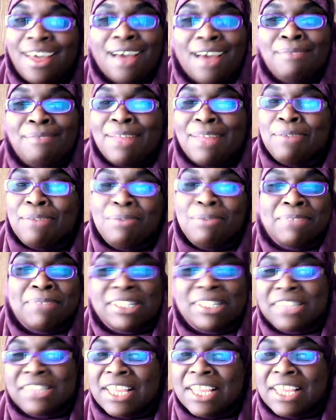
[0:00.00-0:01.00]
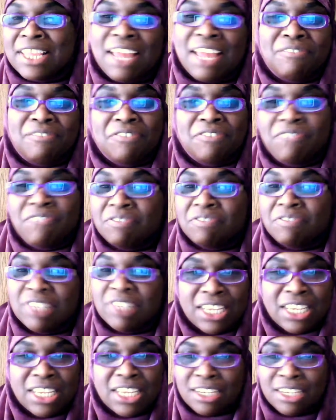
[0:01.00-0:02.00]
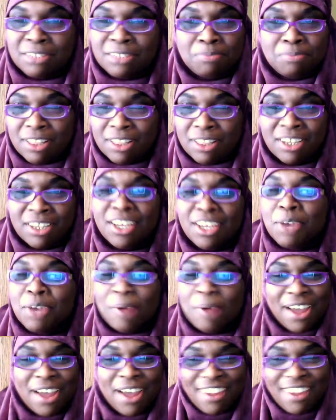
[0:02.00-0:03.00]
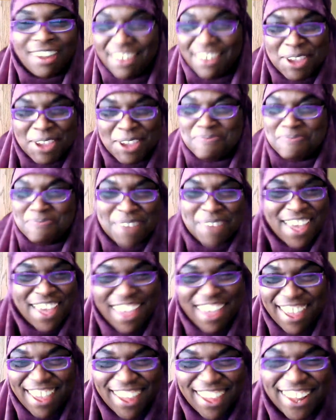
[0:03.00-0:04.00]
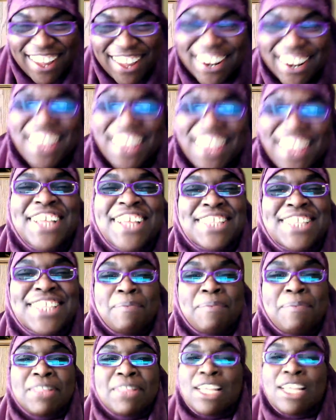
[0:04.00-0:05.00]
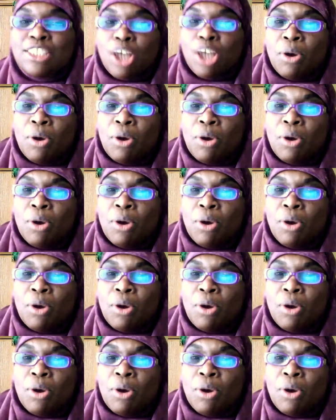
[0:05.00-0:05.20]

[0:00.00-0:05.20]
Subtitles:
I'm like, we've been saying that for 50 years, brother. What are you saying? Type of thing. So